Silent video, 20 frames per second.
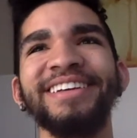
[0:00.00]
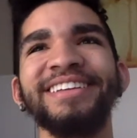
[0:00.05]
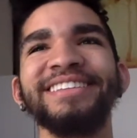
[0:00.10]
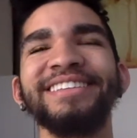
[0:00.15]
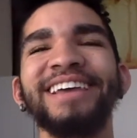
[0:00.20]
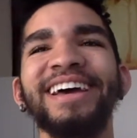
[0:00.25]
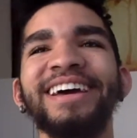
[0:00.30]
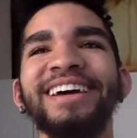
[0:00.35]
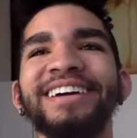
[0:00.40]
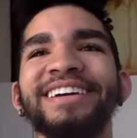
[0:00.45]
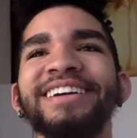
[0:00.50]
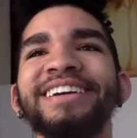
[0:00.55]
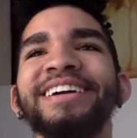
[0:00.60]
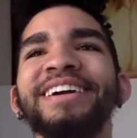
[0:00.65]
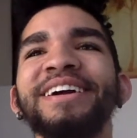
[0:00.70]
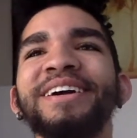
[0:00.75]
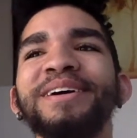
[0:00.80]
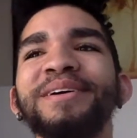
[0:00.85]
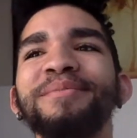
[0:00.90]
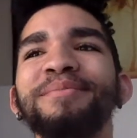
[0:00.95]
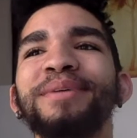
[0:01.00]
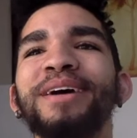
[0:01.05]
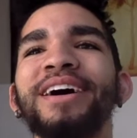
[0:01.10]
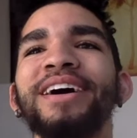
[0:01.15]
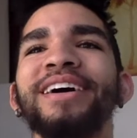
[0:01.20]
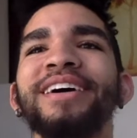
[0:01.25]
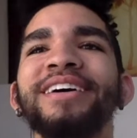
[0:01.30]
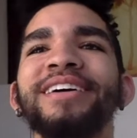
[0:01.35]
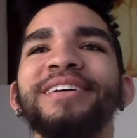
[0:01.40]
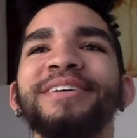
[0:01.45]
Dang.
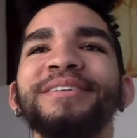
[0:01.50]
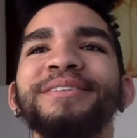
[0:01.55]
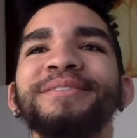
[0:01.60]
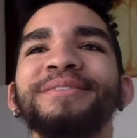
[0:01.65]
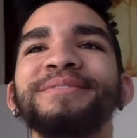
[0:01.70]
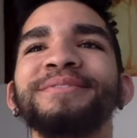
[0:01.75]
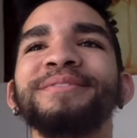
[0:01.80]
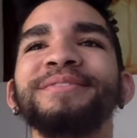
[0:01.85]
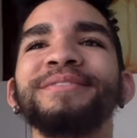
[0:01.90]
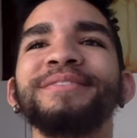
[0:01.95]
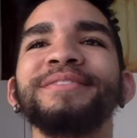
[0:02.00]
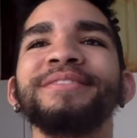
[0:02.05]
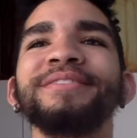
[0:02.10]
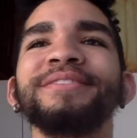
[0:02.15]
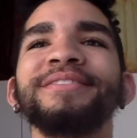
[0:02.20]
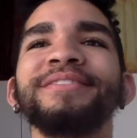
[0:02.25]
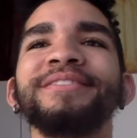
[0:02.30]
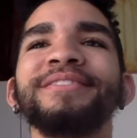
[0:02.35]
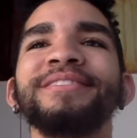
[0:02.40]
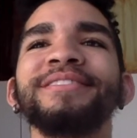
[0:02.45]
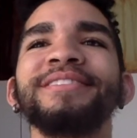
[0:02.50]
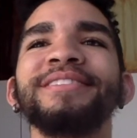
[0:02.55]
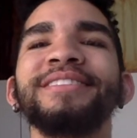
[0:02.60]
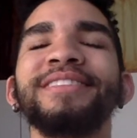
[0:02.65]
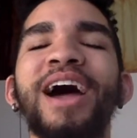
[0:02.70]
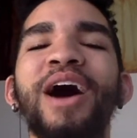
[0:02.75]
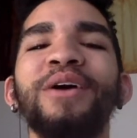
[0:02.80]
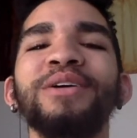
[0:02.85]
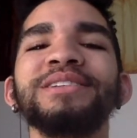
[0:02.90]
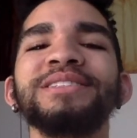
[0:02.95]
But
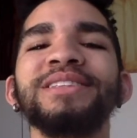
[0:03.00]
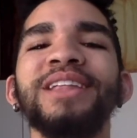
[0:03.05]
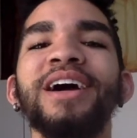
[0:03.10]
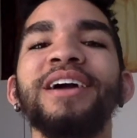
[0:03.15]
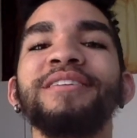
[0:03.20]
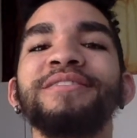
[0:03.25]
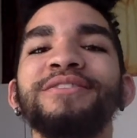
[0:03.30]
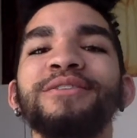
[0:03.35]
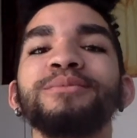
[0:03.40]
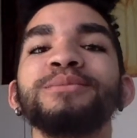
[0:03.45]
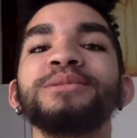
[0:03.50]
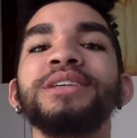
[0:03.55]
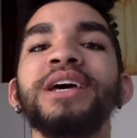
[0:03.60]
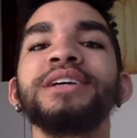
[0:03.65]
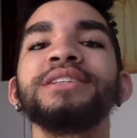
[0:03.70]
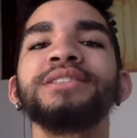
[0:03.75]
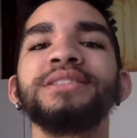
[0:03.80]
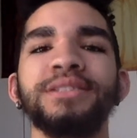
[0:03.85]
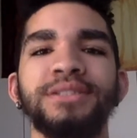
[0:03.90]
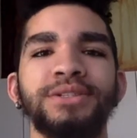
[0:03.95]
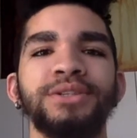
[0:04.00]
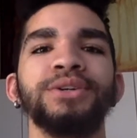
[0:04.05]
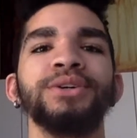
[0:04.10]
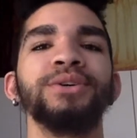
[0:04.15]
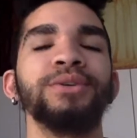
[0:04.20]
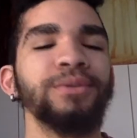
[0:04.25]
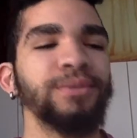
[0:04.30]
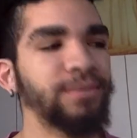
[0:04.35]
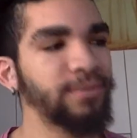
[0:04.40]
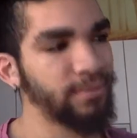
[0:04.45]
that was like from 10 to 2.
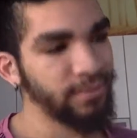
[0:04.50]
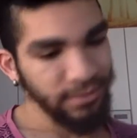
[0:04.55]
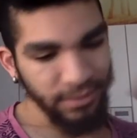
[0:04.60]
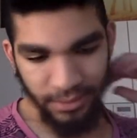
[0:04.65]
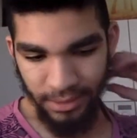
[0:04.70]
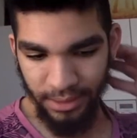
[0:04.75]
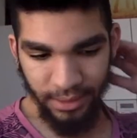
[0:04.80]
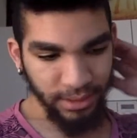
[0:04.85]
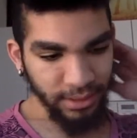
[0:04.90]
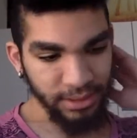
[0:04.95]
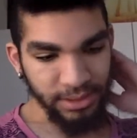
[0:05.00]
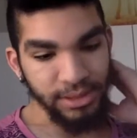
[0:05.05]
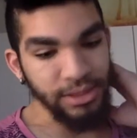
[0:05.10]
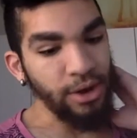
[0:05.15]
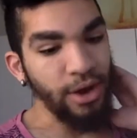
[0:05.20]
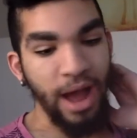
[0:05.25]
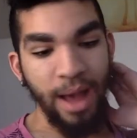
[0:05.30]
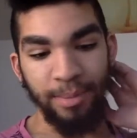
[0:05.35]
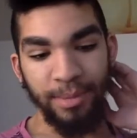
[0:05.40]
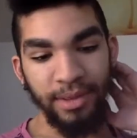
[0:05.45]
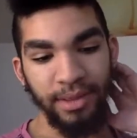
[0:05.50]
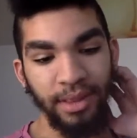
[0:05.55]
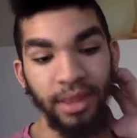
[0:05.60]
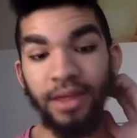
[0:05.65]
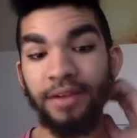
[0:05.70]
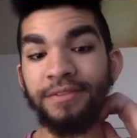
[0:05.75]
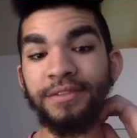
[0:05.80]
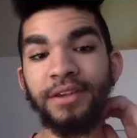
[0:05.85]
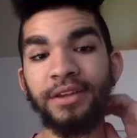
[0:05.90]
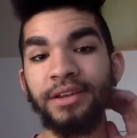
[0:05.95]
So I've been
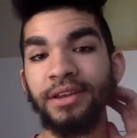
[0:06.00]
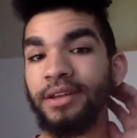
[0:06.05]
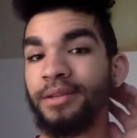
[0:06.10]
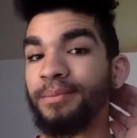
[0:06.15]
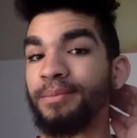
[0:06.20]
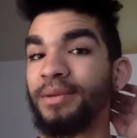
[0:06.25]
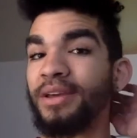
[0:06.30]
lifting and